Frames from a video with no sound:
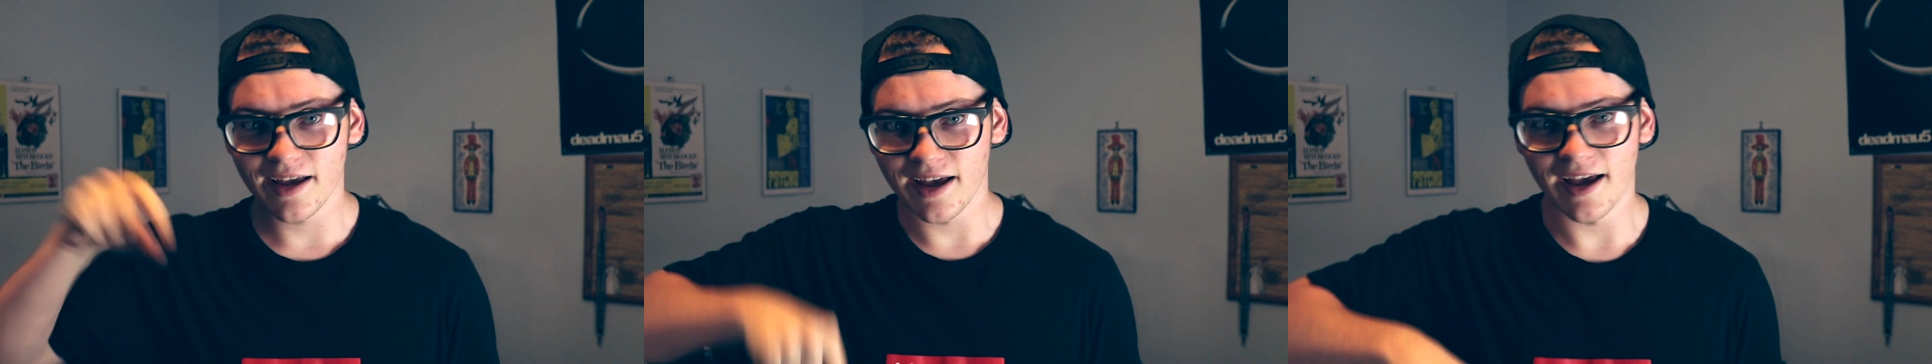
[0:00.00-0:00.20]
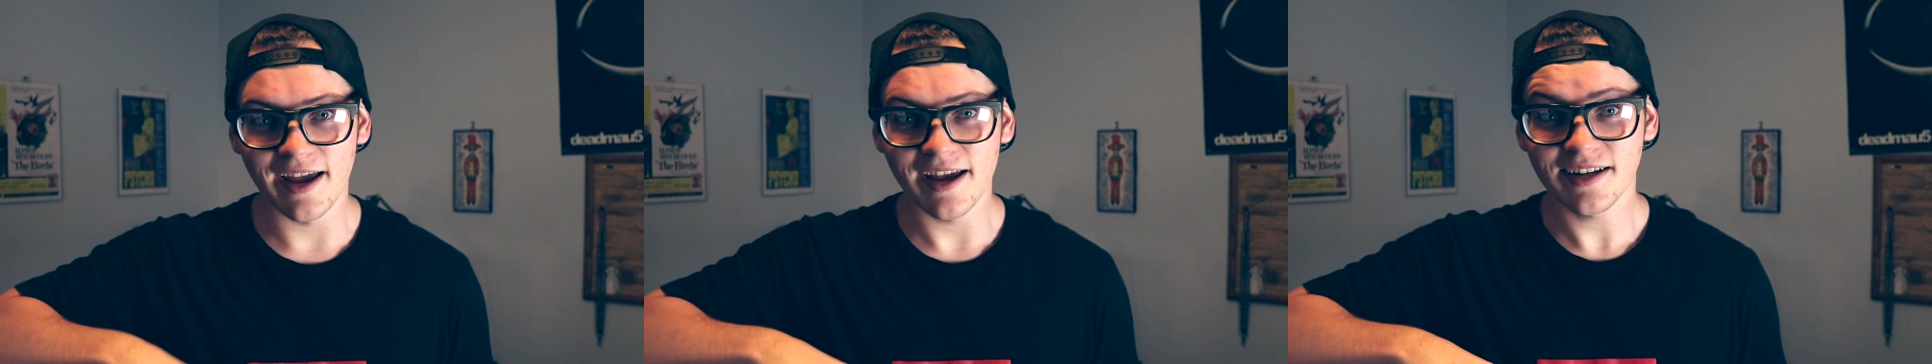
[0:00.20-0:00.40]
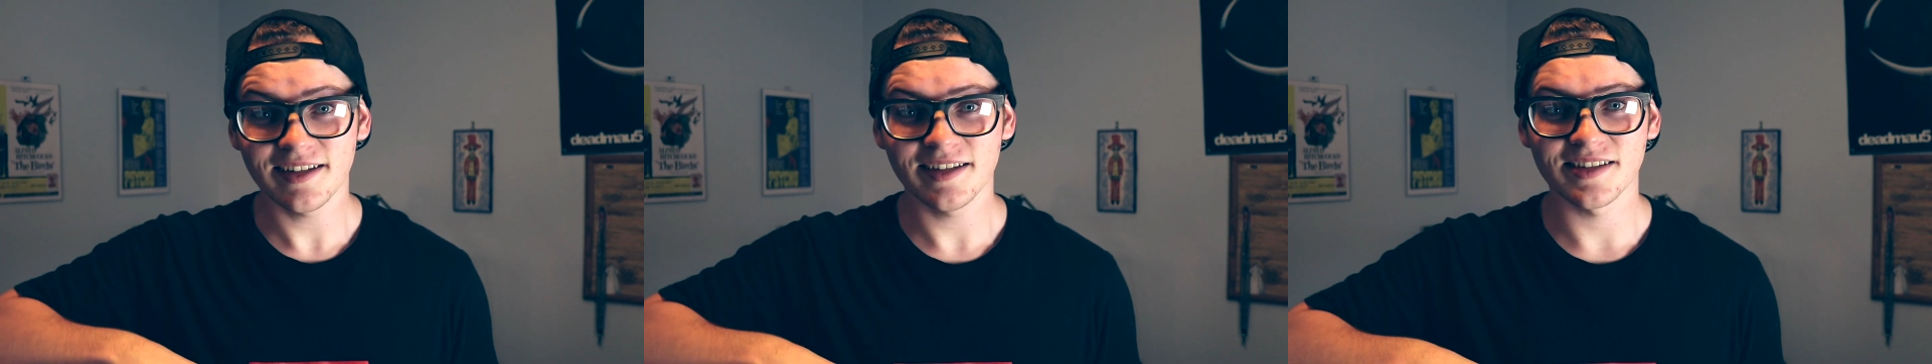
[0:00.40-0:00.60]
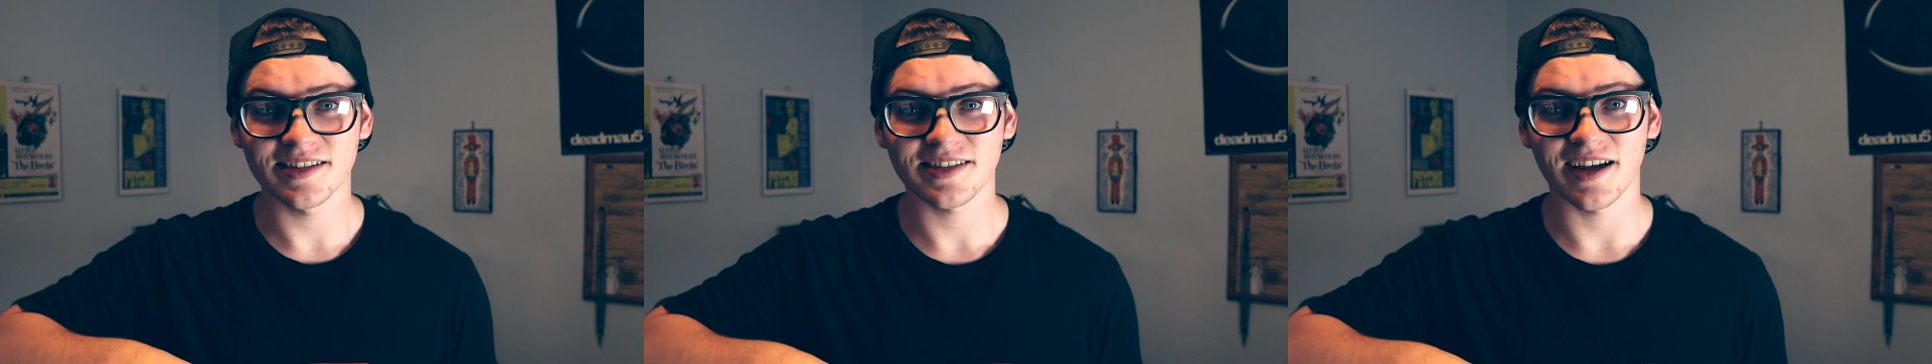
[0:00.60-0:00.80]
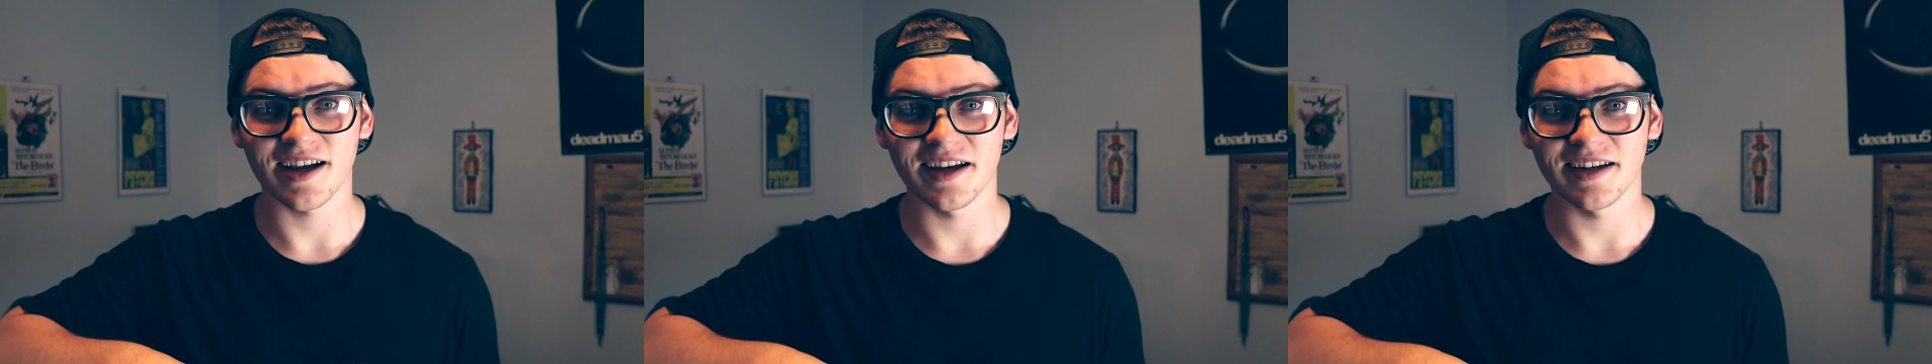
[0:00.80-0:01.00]
and
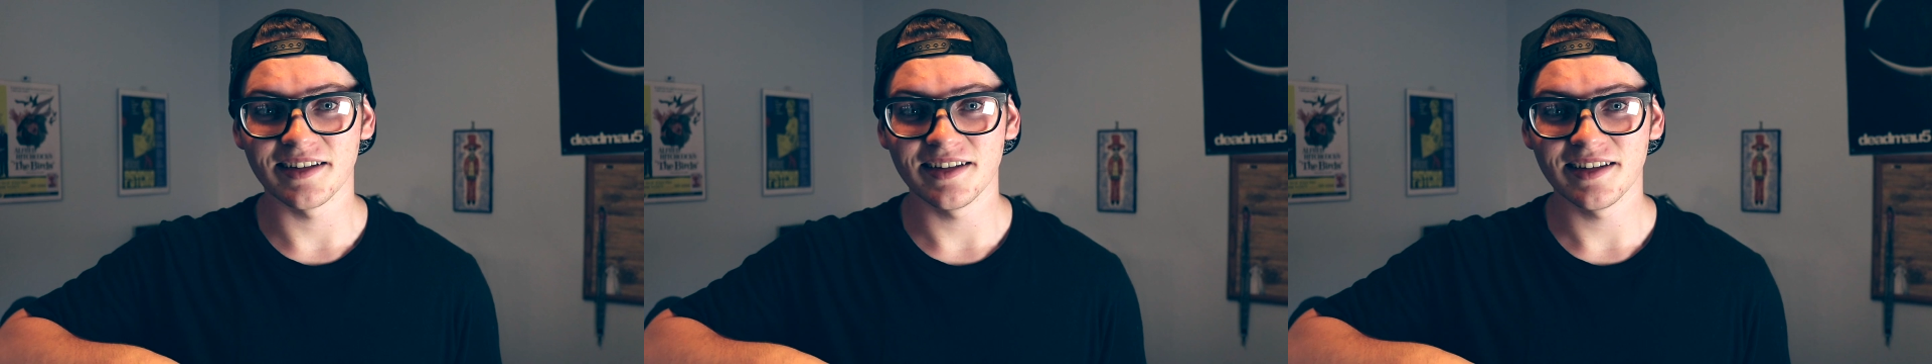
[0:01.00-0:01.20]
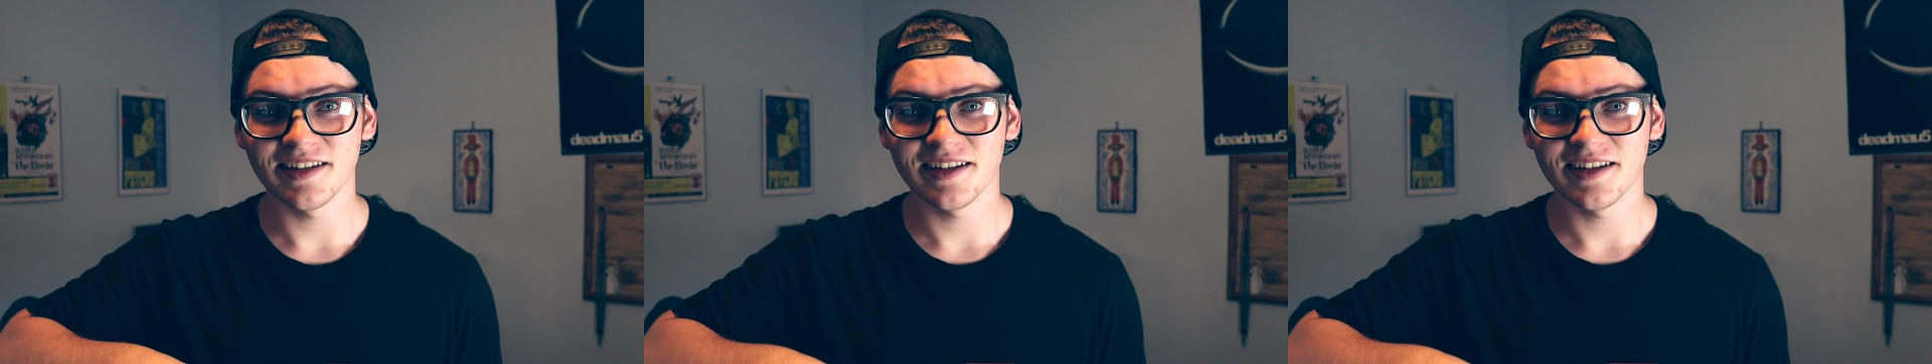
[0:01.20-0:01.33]
inside,